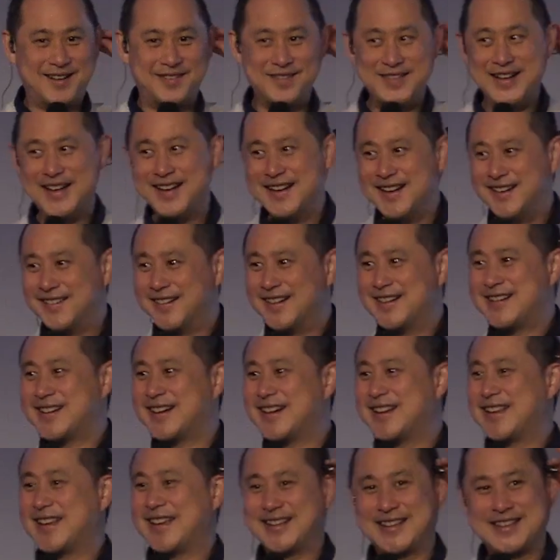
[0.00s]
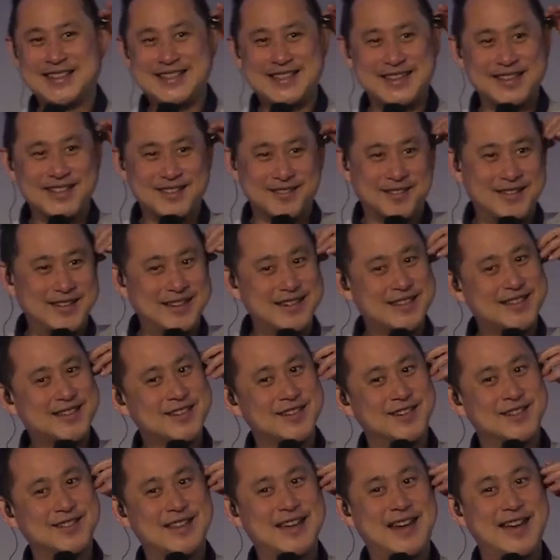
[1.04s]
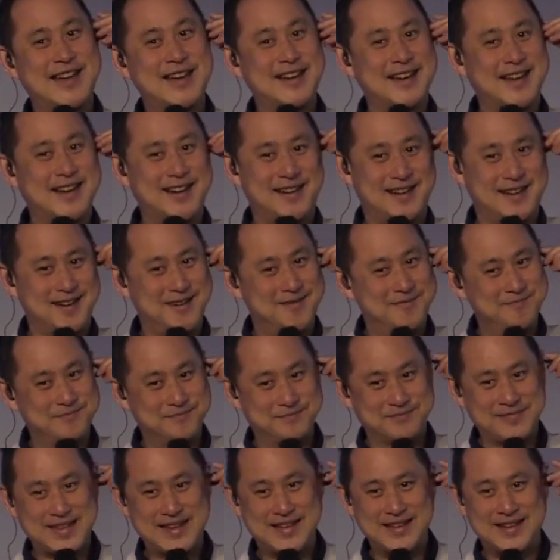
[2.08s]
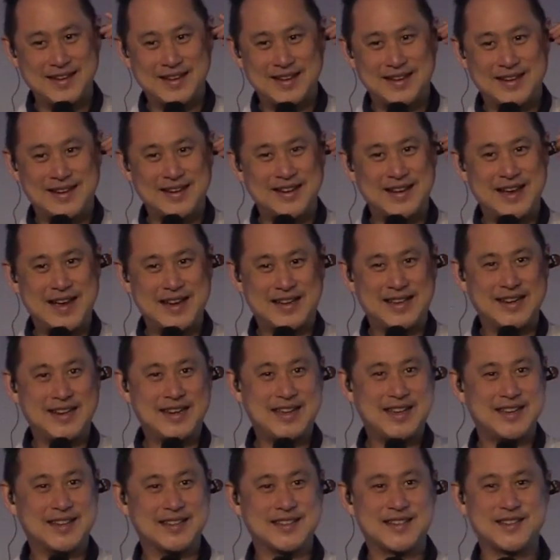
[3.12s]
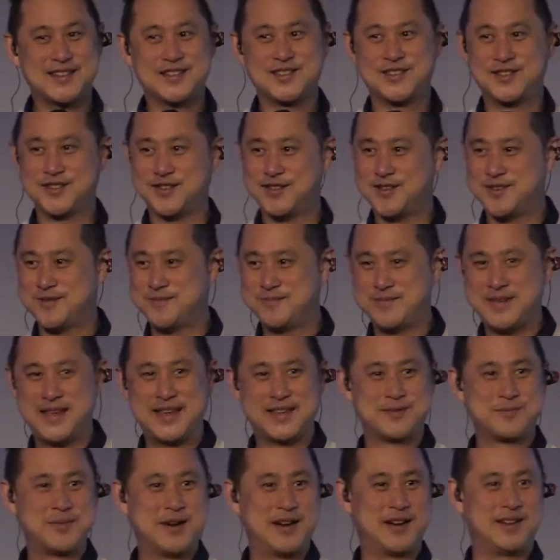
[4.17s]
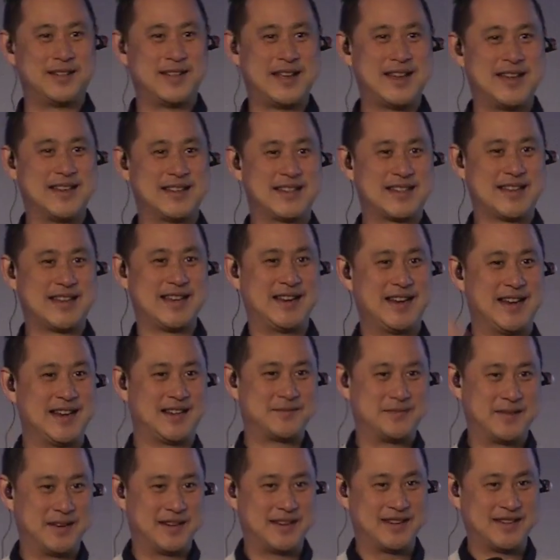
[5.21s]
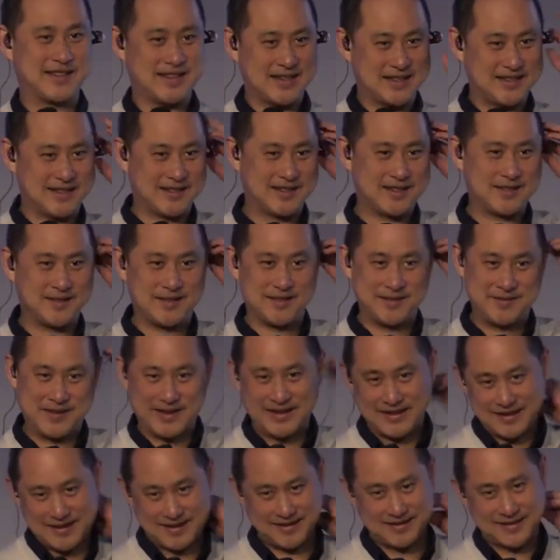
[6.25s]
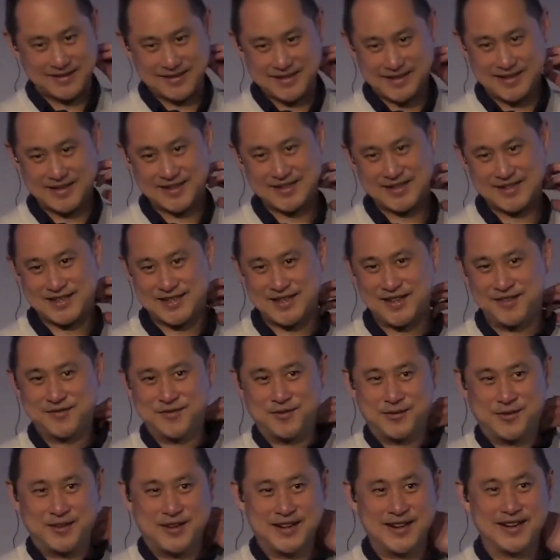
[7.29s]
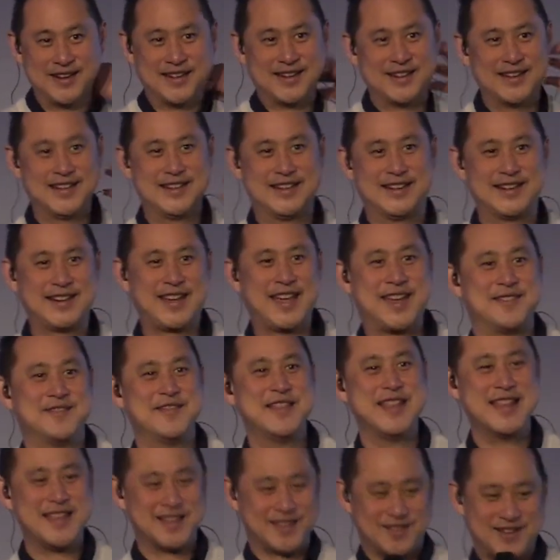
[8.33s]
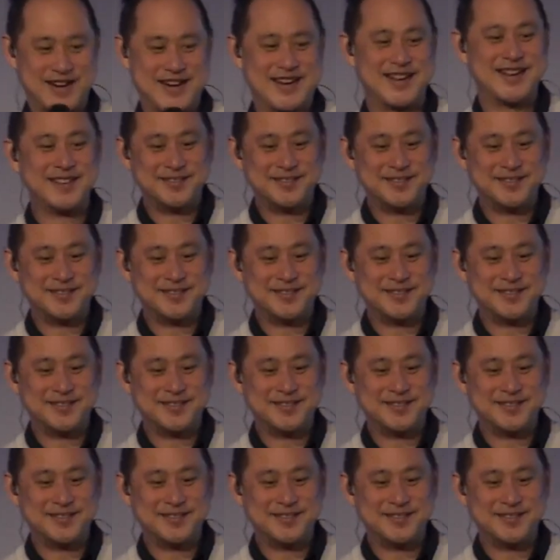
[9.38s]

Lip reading: We're trying to get this thing to work so that I can hear the Zoom as well as connect, but it just looks a little bit. I'm just going to shove one. Okay, great.